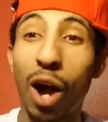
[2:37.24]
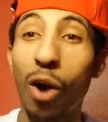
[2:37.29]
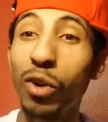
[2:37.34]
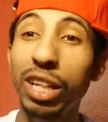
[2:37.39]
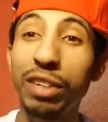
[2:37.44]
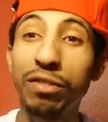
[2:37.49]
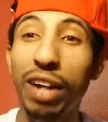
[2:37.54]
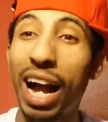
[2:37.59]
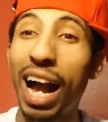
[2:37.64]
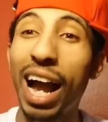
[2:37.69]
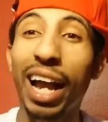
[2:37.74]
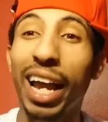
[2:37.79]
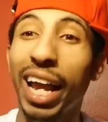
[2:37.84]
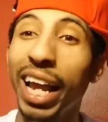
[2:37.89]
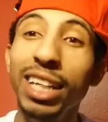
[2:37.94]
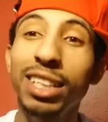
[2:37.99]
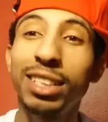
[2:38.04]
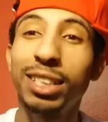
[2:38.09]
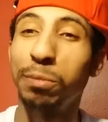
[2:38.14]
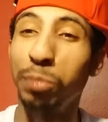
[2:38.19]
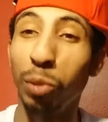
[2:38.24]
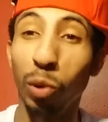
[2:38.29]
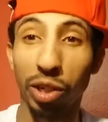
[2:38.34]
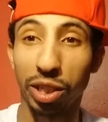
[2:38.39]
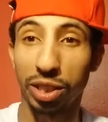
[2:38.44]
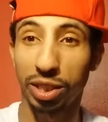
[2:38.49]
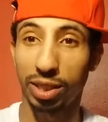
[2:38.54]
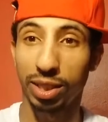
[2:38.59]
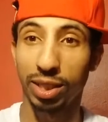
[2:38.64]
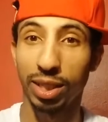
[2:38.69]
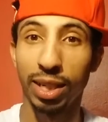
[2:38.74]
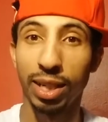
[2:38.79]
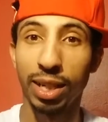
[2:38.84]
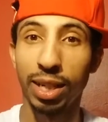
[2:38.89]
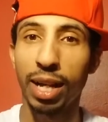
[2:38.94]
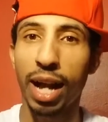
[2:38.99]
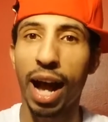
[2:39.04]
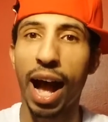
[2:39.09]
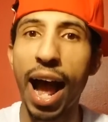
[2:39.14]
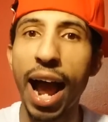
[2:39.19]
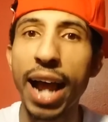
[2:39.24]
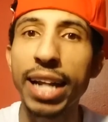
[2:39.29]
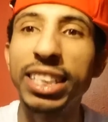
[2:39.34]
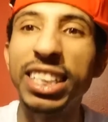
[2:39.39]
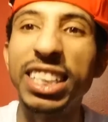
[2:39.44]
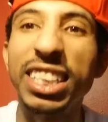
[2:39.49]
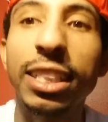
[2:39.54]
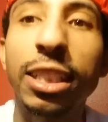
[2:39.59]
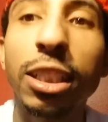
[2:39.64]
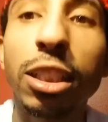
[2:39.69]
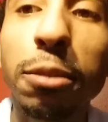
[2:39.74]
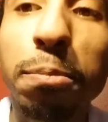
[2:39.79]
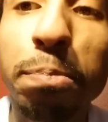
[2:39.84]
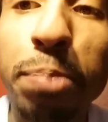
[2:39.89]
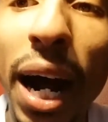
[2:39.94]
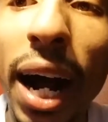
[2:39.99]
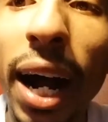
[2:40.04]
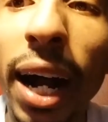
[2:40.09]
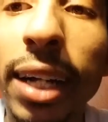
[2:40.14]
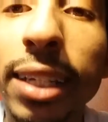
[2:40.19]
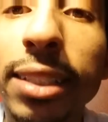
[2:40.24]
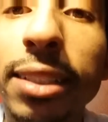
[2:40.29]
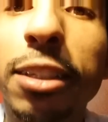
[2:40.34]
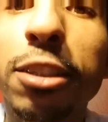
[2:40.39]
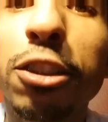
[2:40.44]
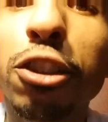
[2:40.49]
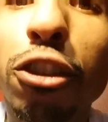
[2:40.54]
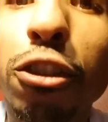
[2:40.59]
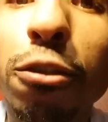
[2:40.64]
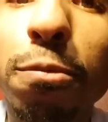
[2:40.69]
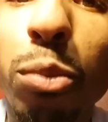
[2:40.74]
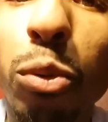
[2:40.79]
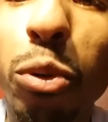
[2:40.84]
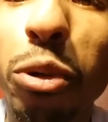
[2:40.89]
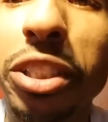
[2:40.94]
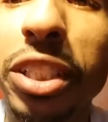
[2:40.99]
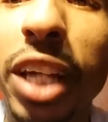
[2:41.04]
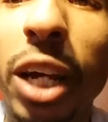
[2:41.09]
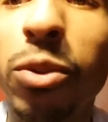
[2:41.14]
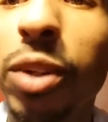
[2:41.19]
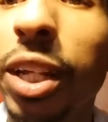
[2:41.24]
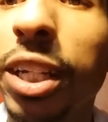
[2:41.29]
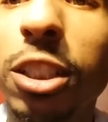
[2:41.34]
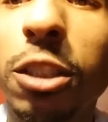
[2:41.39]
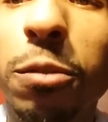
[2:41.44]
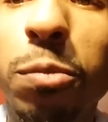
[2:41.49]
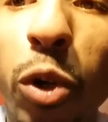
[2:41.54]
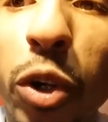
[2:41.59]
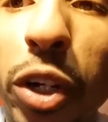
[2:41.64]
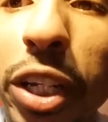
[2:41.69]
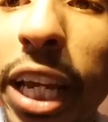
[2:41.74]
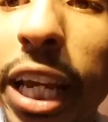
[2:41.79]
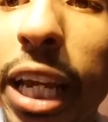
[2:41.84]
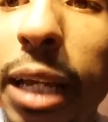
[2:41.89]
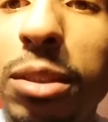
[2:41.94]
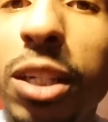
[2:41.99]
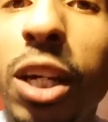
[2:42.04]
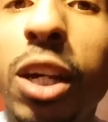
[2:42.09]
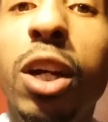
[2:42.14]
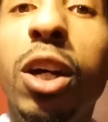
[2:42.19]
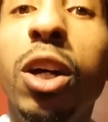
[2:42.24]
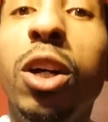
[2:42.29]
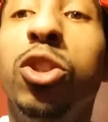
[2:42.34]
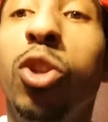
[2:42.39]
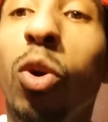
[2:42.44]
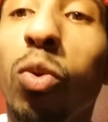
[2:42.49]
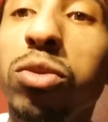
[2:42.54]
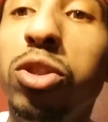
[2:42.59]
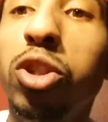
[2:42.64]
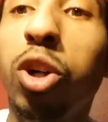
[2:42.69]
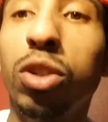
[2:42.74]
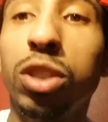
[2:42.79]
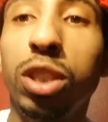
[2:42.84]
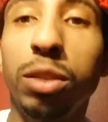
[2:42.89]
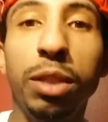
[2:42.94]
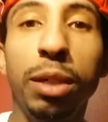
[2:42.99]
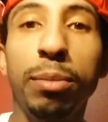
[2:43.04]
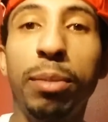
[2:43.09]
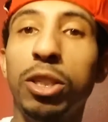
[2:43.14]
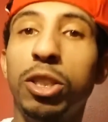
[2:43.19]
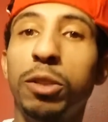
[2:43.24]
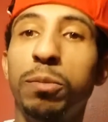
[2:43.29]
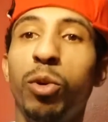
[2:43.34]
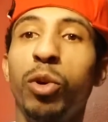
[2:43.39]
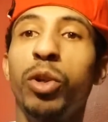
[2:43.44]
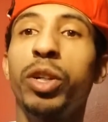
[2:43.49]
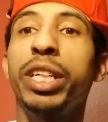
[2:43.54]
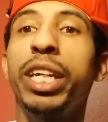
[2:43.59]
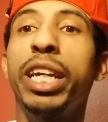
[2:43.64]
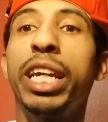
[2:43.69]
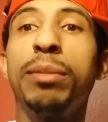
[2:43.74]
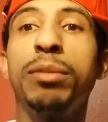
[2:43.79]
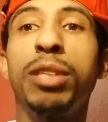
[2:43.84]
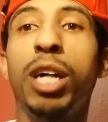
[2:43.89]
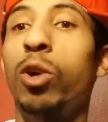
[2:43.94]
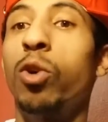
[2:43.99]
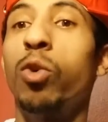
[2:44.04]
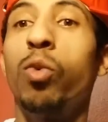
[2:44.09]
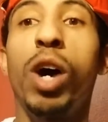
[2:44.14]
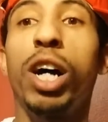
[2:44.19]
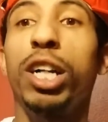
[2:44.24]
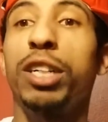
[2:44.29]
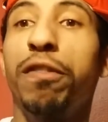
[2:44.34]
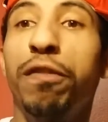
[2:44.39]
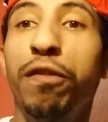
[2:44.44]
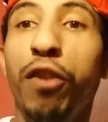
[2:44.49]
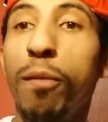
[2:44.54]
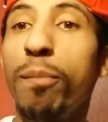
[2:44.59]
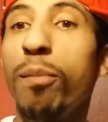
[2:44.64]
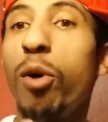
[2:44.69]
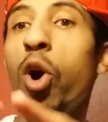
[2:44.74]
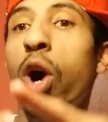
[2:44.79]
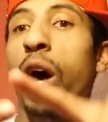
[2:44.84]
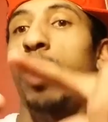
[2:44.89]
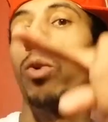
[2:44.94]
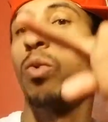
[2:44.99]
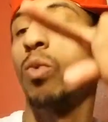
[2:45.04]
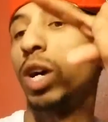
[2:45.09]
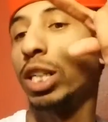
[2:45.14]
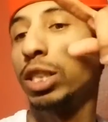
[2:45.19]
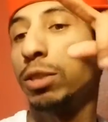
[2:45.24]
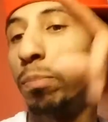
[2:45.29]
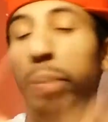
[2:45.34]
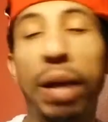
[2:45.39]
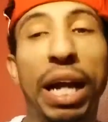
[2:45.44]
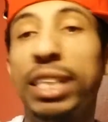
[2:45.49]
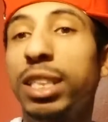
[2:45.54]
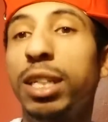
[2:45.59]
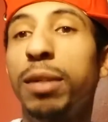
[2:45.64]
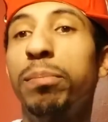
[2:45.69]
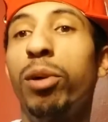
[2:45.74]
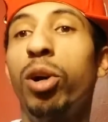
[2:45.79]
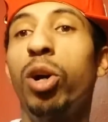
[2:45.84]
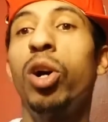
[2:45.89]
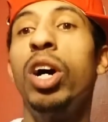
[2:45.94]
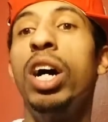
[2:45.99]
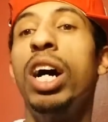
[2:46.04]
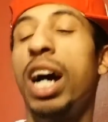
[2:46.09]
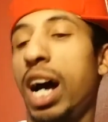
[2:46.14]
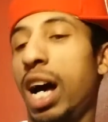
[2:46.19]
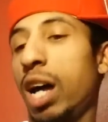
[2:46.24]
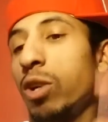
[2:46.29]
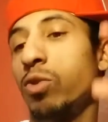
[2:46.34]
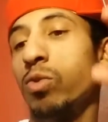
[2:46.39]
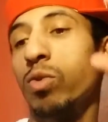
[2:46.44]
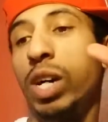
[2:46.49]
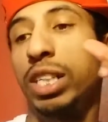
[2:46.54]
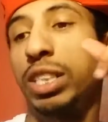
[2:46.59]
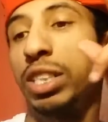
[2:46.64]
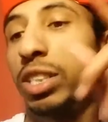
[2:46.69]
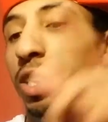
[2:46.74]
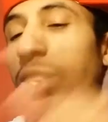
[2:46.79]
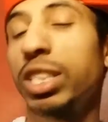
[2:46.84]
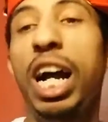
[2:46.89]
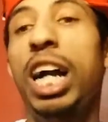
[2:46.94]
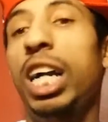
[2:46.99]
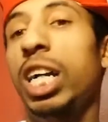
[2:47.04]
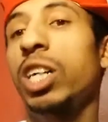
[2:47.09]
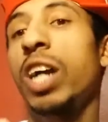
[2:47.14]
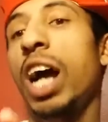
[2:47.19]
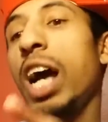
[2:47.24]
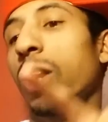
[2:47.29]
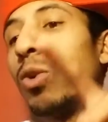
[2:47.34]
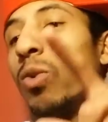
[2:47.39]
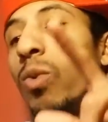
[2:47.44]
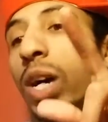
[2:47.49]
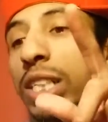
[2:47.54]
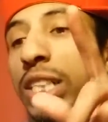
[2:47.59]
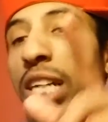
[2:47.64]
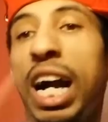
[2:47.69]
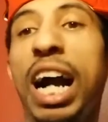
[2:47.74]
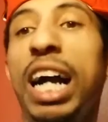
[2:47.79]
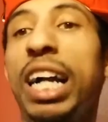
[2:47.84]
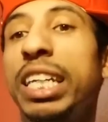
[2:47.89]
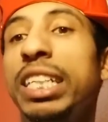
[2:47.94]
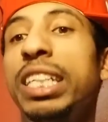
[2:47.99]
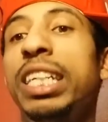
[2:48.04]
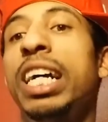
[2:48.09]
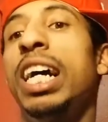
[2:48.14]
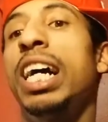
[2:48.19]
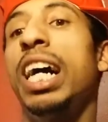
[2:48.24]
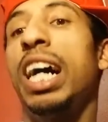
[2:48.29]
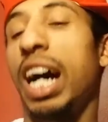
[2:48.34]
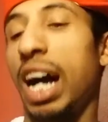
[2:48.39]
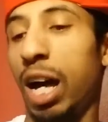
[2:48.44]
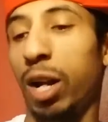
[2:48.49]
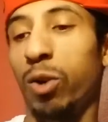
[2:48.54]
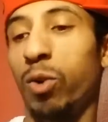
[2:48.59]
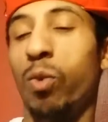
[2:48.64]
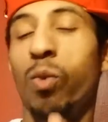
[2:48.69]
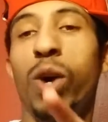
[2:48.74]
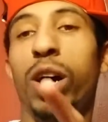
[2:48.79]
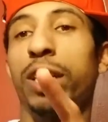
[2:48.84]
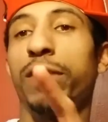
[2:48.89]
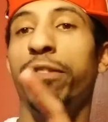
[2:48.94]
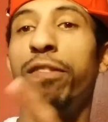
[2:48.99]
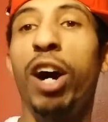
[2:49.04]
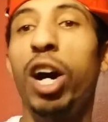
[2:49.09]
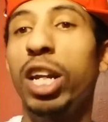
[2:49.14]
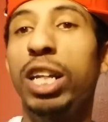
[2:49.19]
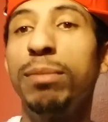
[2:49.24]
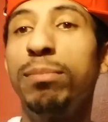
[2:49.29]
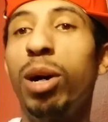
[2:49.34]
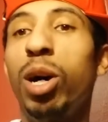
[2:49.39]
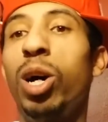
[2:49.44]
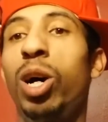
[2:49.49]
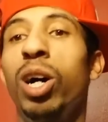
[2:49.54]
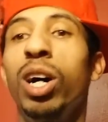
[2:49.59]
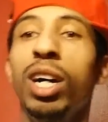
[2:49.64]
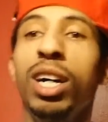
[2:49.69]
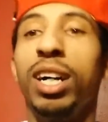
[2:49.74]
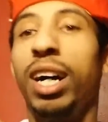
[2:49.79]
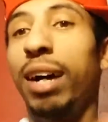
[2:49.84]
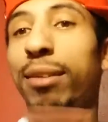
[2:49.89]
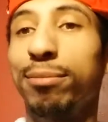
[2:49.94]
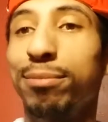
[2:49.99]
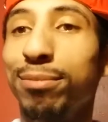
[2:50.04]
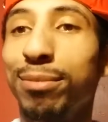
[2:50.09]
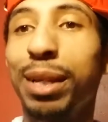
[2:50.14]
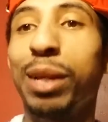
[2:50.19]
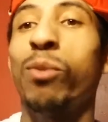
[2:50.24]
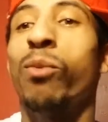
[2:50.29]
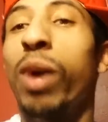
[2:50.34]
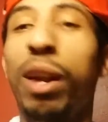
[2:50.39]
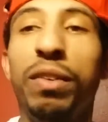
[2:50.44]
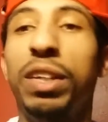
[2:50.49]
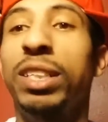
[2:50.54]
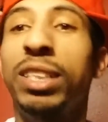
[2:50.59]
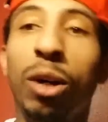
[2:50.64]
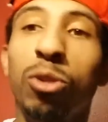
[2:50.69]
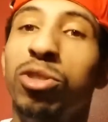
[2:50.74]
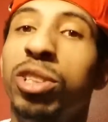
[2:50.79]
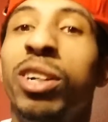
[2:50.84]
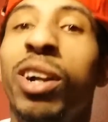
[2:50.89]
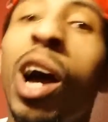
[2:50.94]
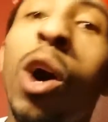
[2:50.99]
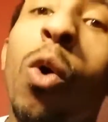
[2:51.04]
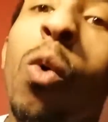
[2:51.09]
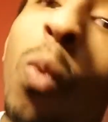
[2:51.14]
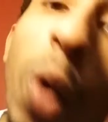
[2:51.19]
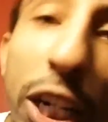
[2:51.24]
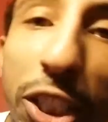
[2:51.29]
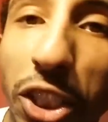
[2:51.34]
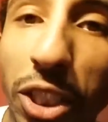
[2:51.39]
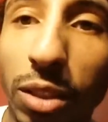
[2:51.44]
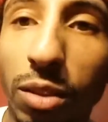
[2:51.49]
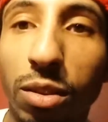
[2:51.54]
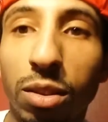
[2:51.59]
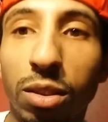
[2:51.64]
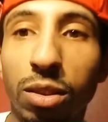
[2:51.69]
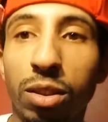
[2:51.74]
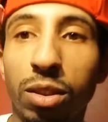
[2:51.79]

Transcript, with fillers: I don't even, I hate sports. I despise sports. I don't like sport games. Don't talk to me about sport games. I don't watch football. I don't watch basketball. I don't watch soccer. I don't watch hockey. I don't watch volleyball. I don't, man, is out there, I don't watch it.